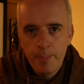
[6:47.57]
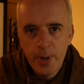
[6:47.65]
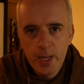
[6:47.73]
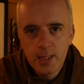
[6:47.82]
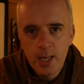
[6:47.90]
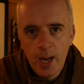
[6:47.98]

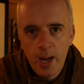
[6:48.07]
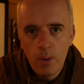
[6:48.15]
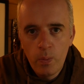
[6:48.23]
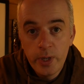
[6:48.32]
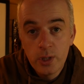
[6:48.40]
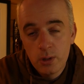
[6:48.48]
But
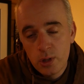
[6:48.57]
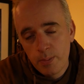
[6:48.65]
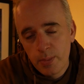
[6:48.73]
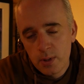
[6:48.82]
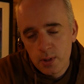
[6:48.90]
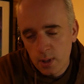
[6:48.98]
we shall
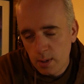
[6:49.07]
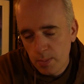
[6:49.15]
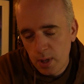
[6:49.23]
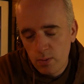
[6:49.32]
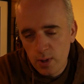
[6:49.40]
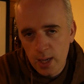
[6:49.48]
jump onto the
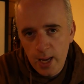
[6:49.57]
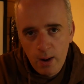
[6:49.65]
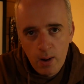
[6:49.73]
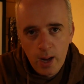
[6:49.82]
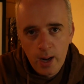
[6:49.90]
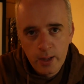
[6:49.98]
computer
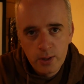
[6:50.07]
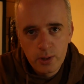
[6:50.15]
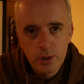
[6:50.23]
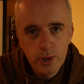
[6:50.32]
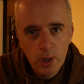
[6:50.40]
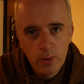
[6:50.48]
now and I shall
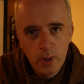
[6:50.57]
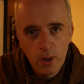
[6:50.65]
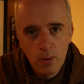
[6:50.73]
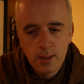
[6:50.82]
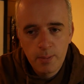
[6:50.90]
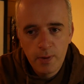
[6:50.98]
show
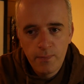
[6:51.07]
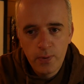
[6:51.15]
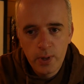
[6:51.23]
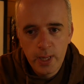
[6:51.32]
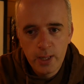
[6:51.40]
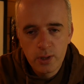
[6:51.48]
you some of the
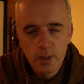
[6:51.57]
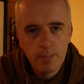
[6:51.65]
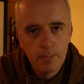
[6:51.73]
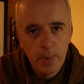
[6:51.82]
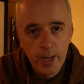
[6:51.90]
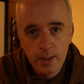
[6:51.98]
footage,
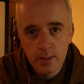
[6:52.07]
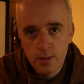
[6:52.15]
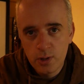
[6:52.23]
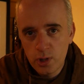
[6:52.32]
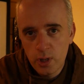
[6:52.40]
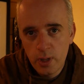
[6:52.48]
my
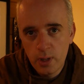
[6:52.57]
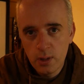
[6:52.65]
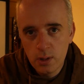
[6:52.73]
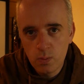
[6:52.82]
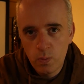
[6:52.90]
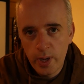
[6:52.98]

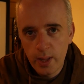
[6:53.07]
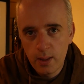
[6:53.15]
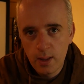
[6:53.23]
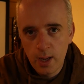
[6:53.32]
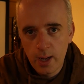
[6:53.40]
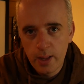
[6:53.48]
concerns with
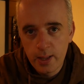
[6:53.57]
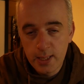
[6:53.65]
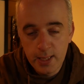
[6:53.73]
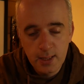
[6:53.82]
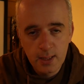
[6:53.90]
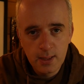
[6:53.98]
the
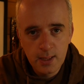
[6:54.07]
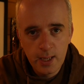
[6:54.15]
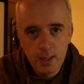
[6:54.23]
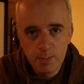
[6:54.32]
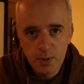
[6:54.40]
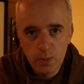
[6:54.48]

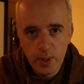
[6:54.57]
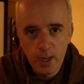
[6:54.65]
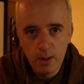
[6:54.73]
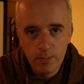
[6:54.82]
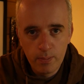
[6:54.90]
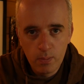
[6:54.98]
distances
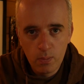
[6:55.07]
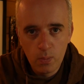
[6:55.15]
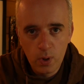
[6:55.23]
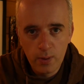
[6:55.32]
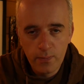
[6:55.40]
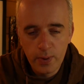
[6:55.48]
between
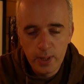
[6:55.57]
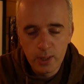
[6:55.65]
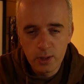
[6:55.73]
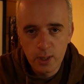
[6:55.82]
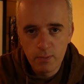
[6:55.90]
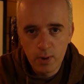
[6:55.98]
what the
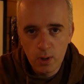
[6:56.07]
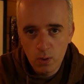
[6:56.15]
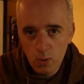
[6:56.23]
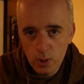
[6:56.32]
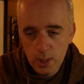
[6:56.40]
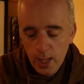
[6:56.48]
footage can
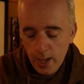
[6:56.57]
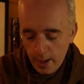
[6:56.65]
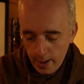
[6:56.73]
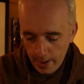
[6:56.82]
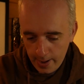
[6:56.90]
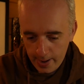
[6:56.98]
record,
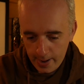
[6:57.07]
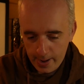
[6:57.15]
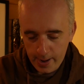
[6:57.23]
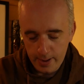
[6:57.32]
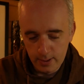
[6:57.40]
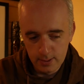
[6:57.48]

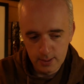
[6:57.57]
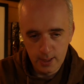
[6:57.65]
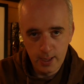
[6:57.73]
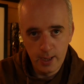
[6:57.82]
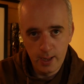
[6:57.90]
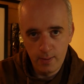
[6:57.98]
and
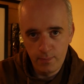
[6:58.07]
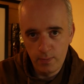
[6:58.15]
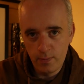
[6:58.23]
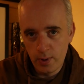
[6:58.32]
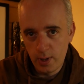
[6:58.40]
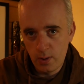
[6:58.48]
if
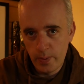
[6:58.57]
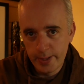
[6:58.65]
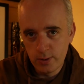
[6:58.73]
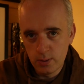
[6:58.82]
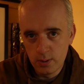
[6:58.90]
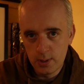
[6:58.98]
you've got any
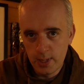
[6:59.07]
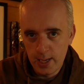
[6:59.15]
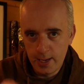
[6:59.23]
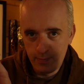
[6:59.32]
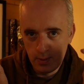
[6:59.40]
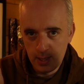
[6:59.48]
questions then
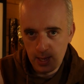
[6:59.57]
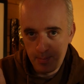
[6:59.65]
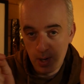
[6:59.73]
leave them down